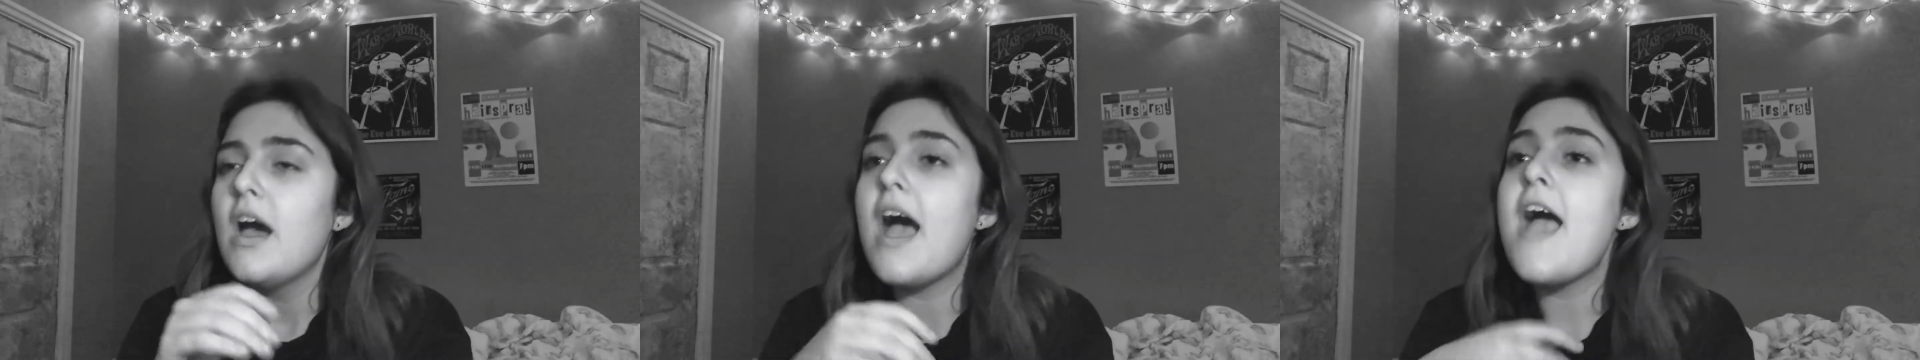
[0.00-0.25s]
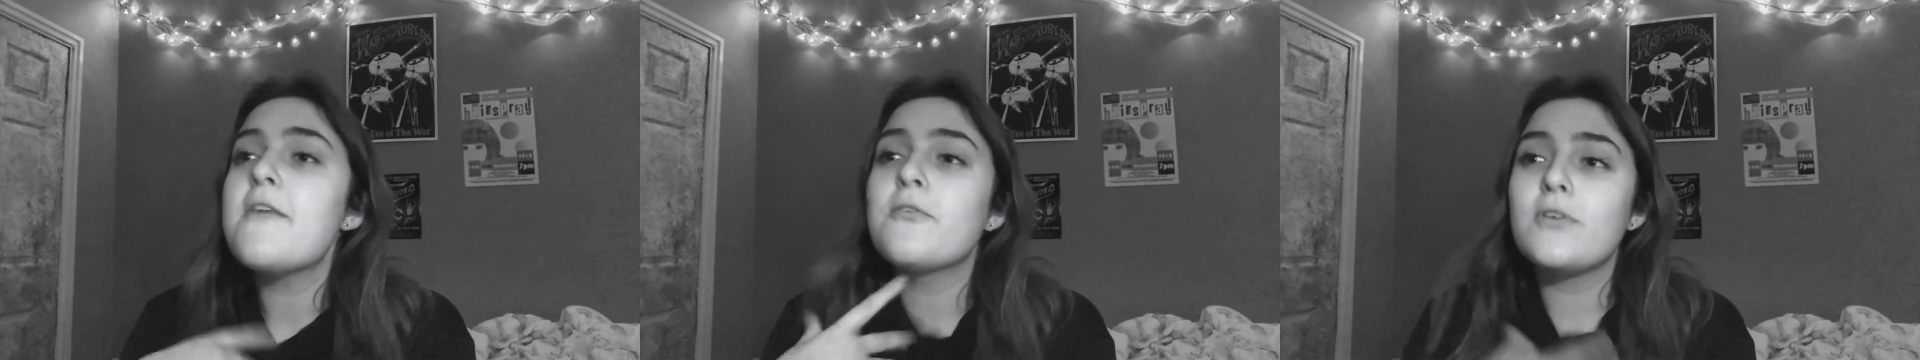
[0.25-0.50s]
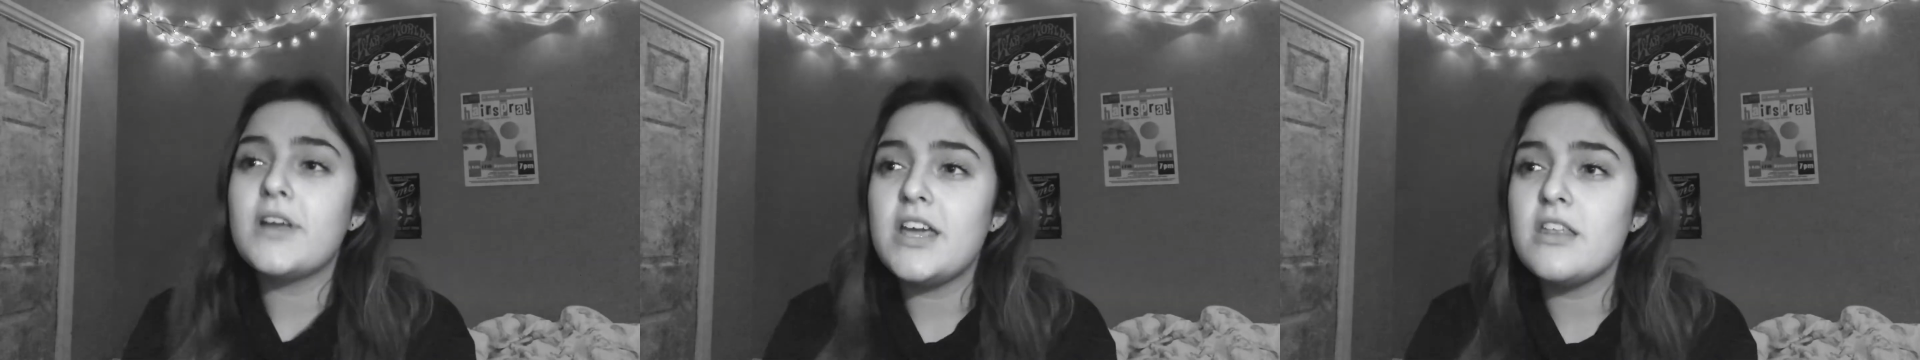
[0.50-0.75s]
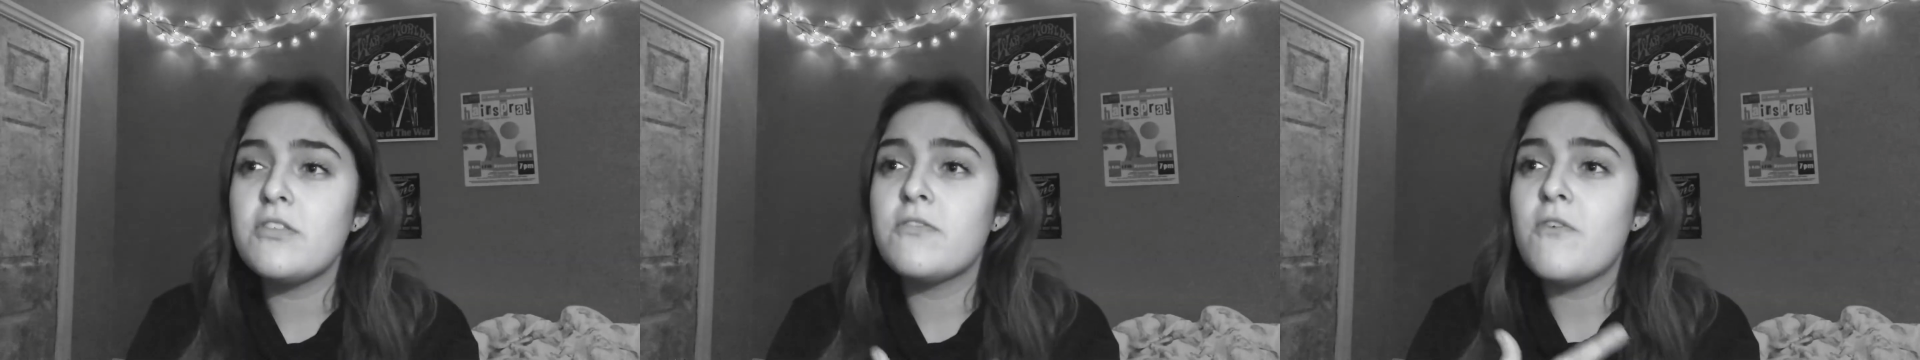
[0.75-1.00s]
I've
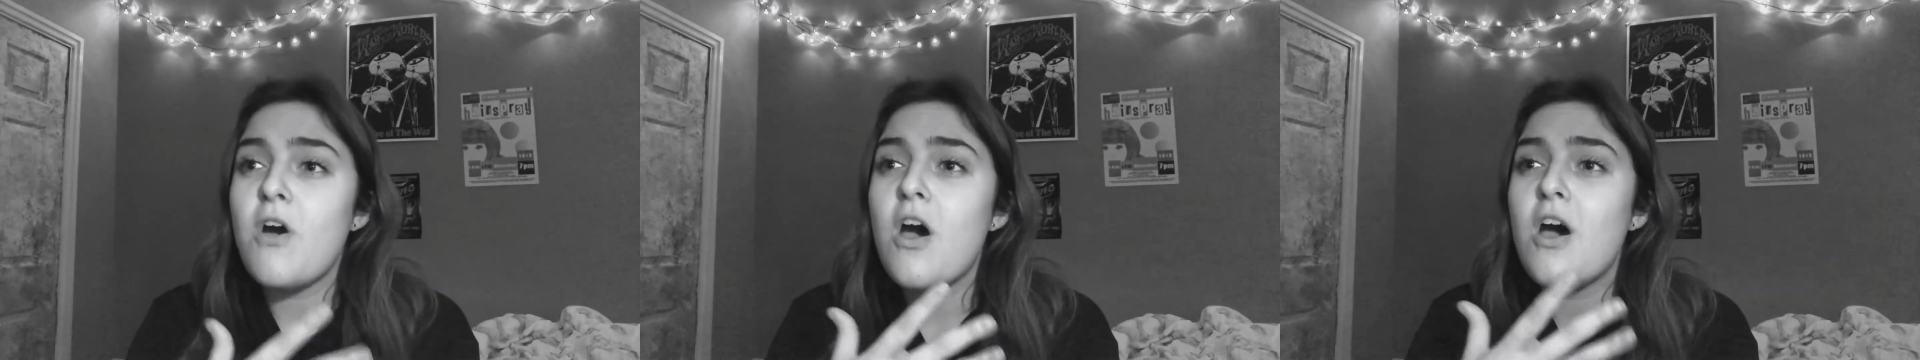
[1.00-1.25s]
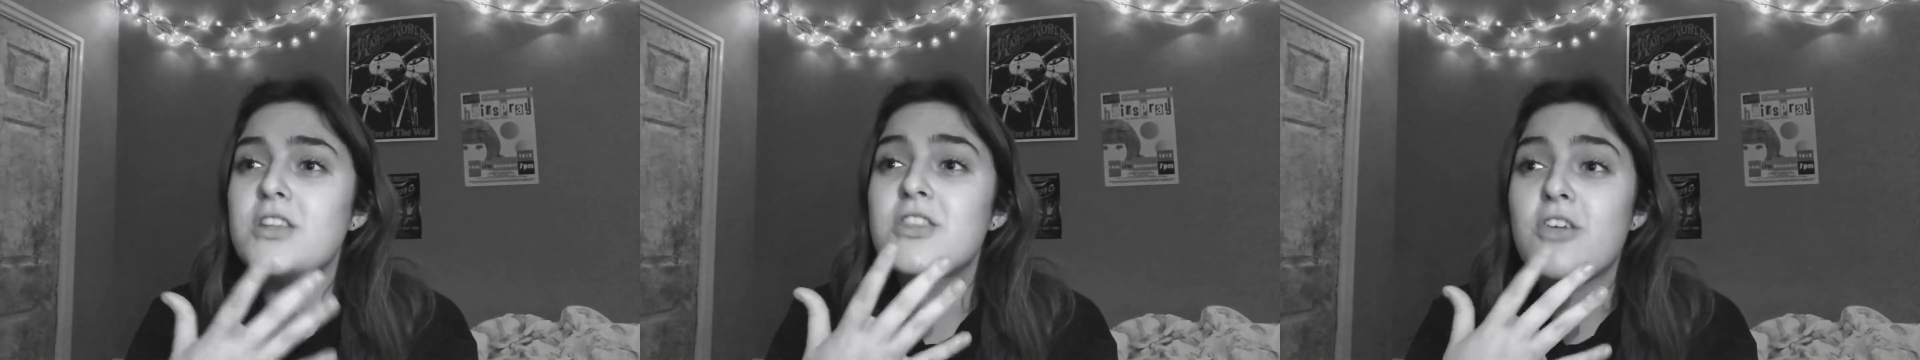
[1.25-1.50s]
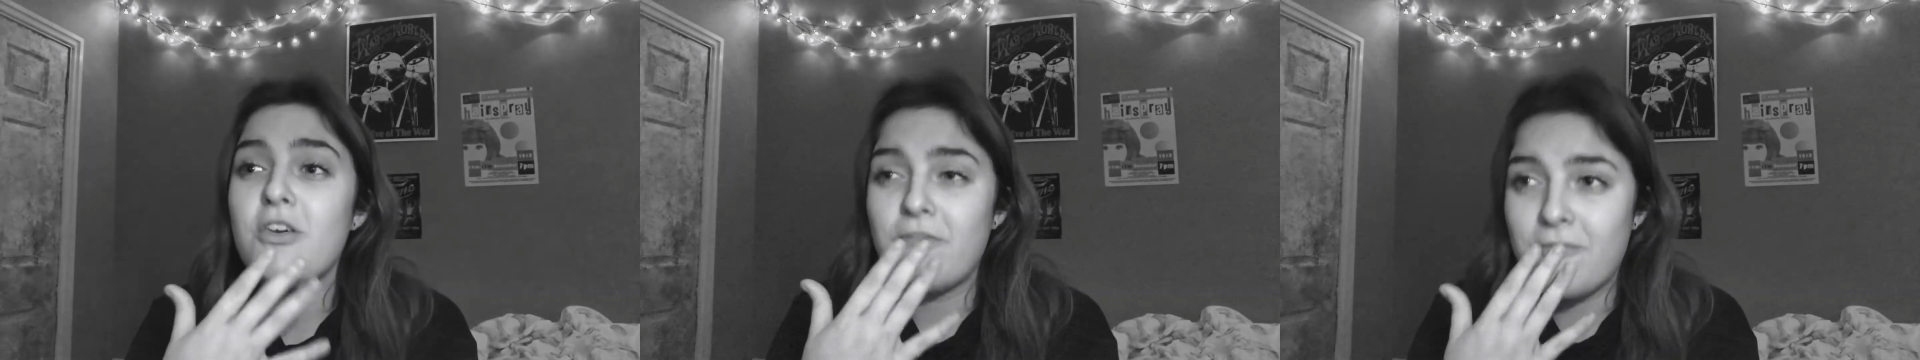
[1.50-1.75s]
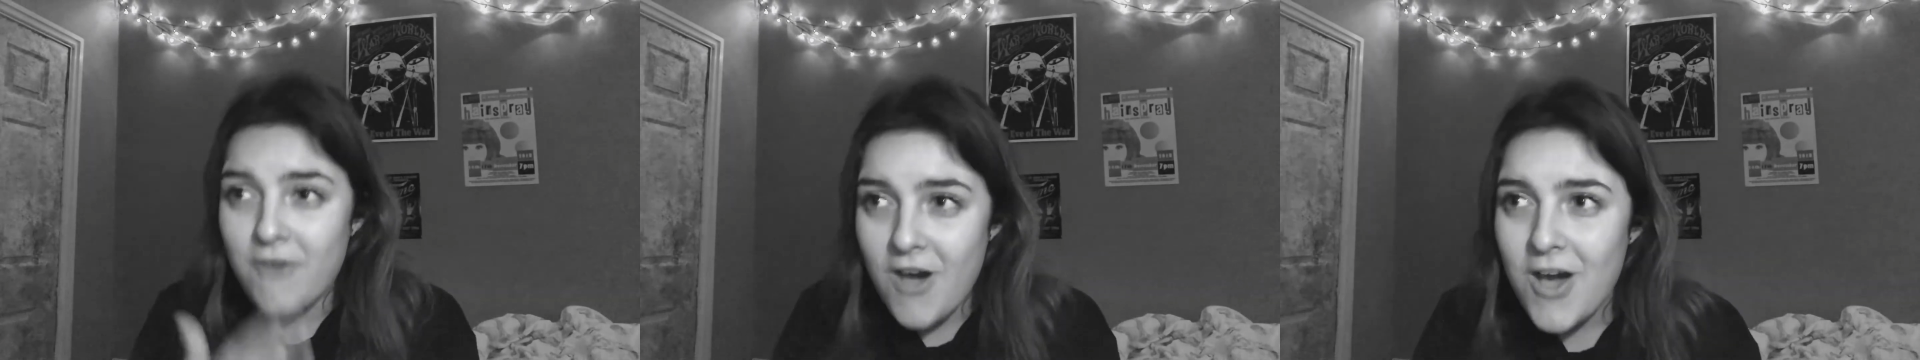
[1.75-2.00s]
rethought the
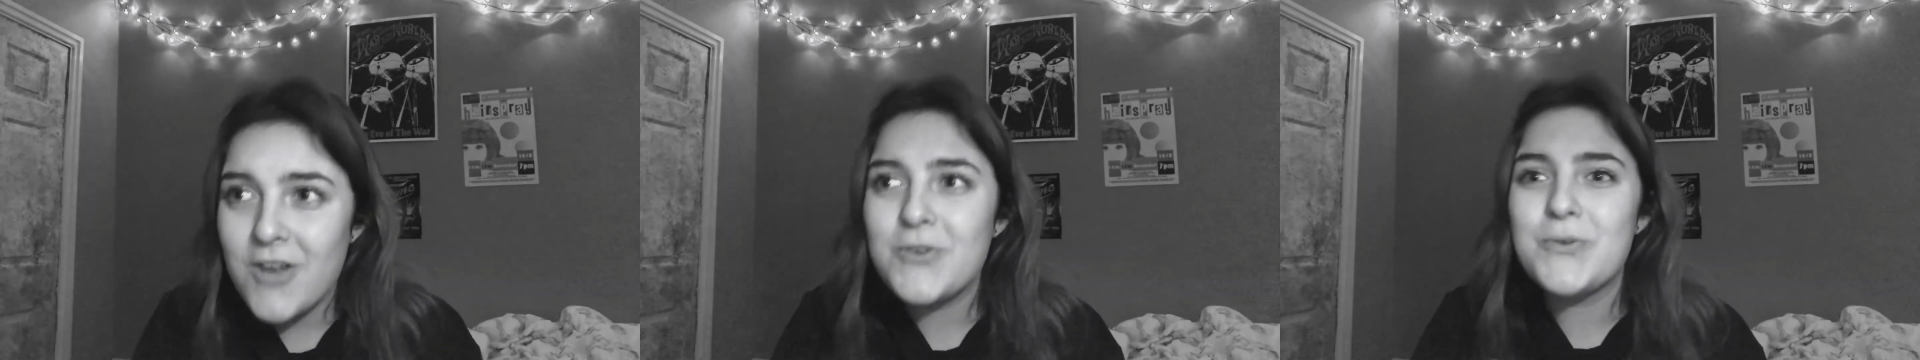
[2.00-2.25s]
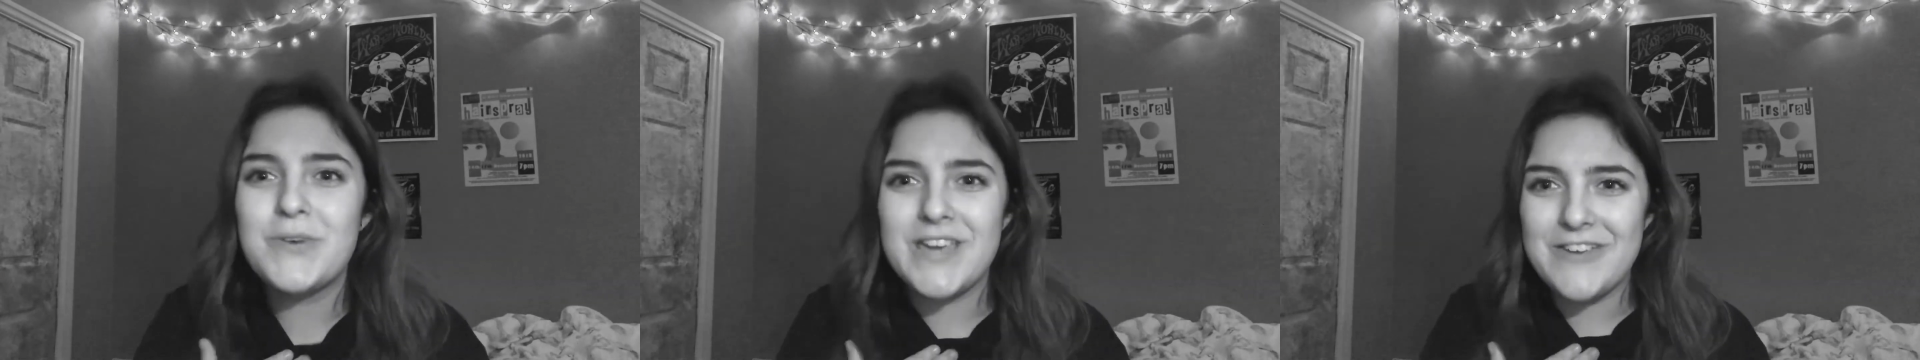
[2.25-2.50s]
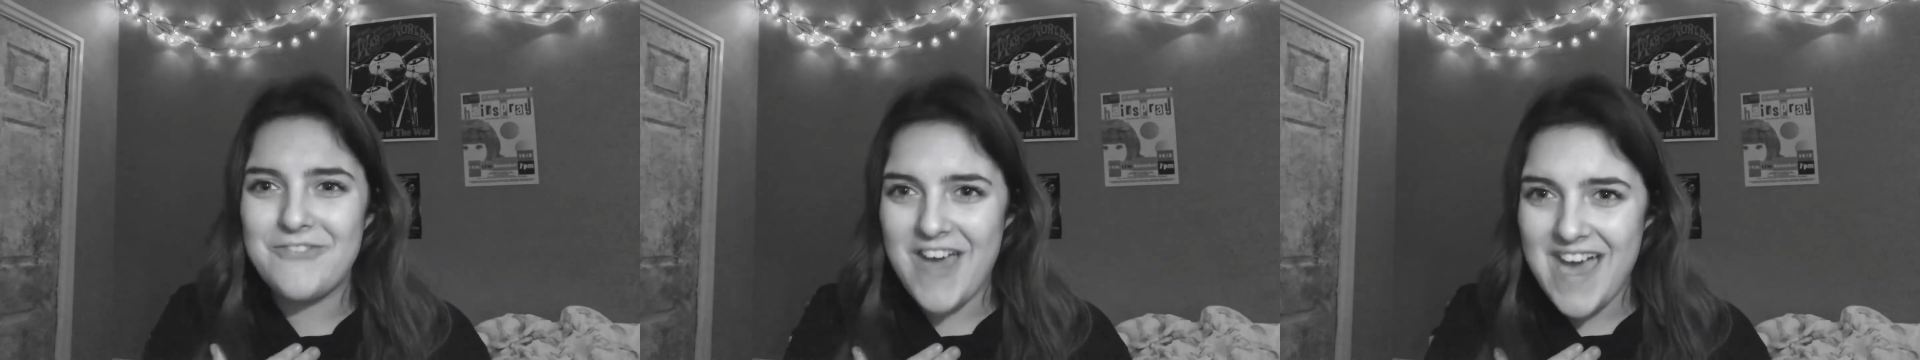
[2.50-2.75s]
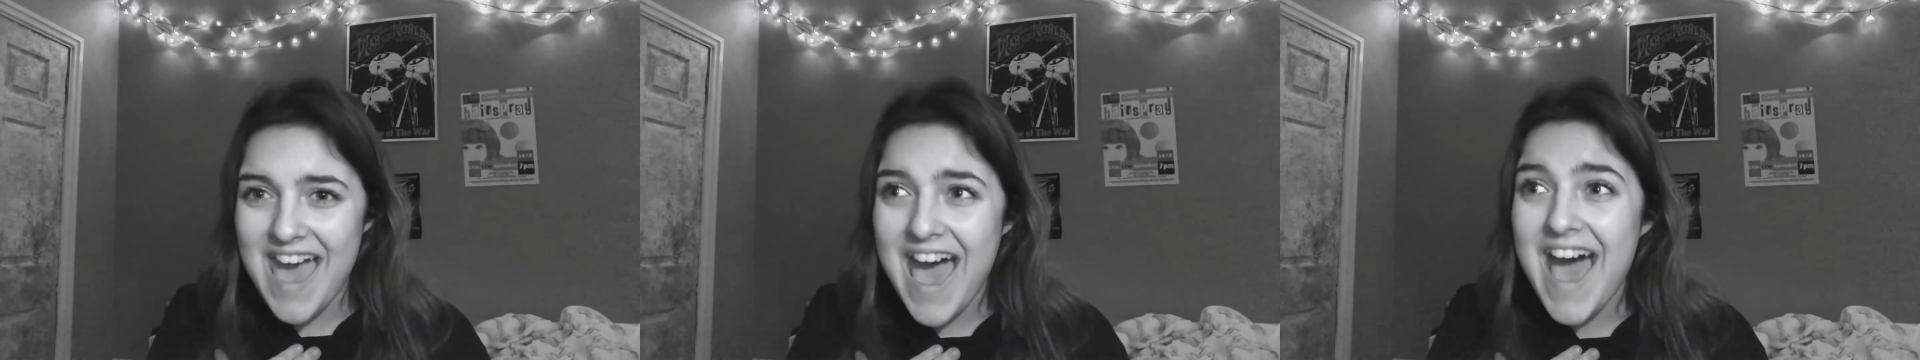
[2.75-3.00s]
fun we've
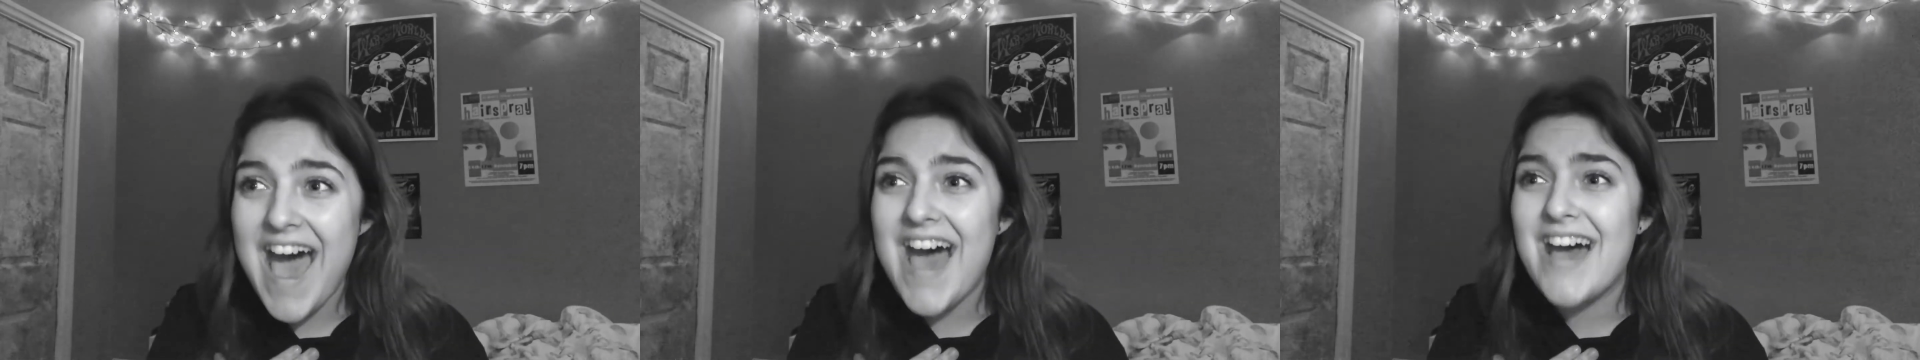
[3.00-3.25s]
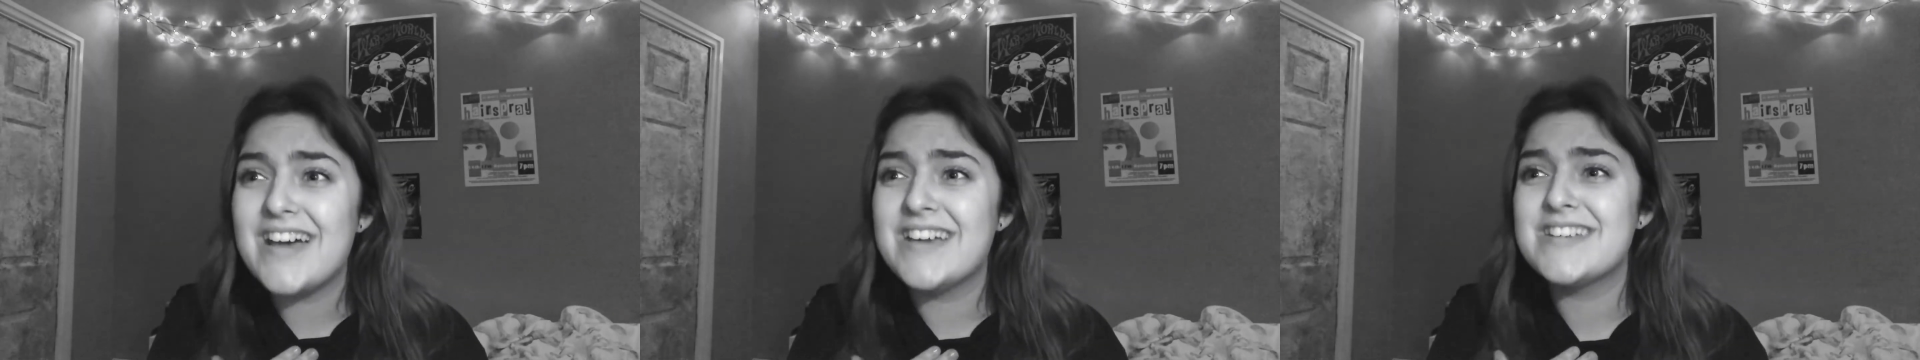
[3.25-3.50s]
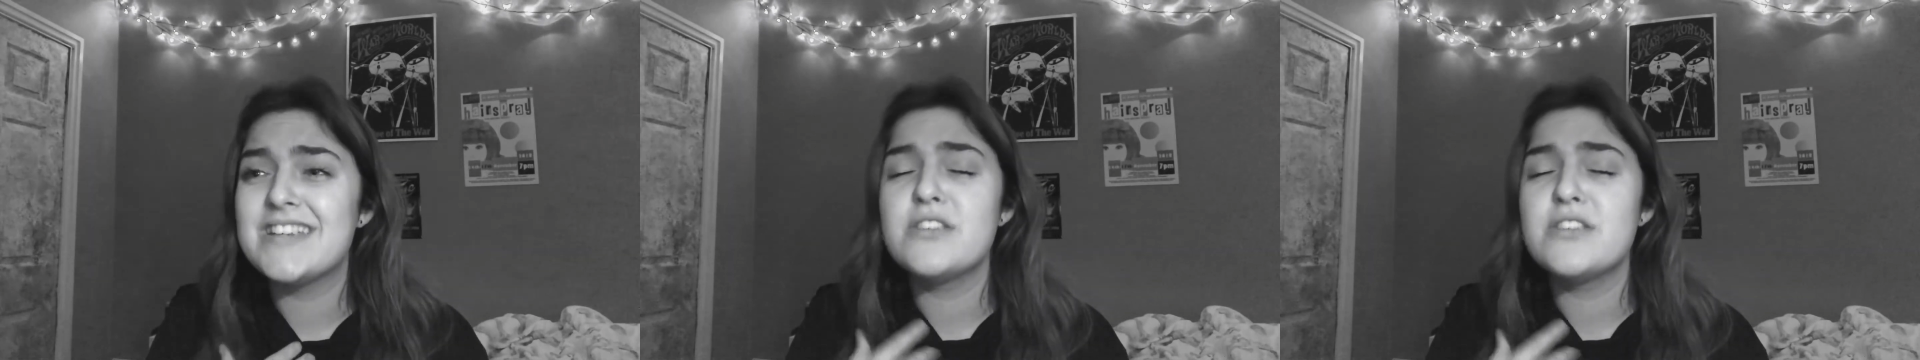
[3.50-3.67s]
had,